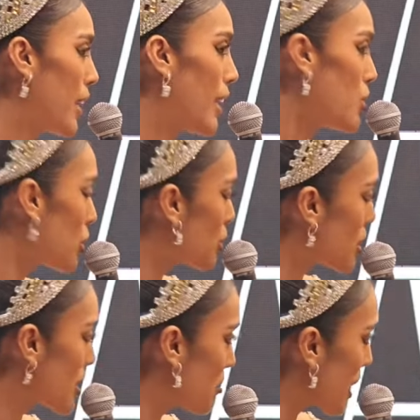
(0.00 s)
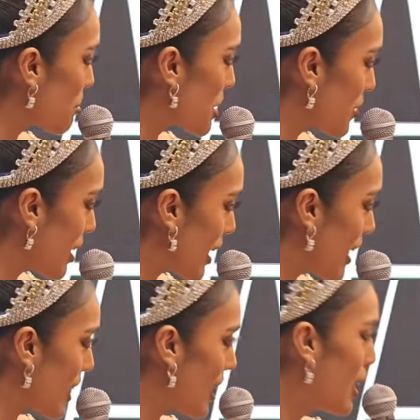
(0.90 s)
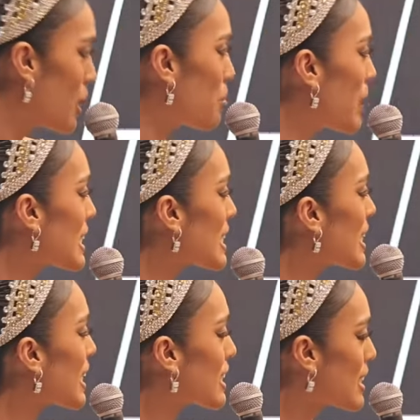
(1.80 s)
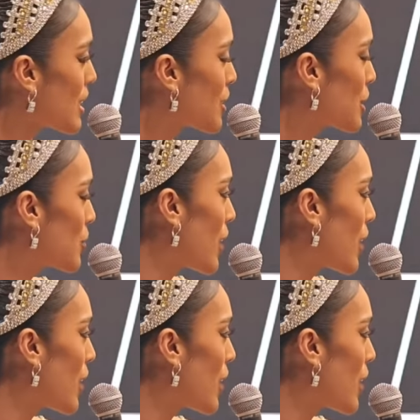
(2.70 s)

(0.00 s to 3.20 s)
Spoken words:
and children sometimes, if they like, basic skills for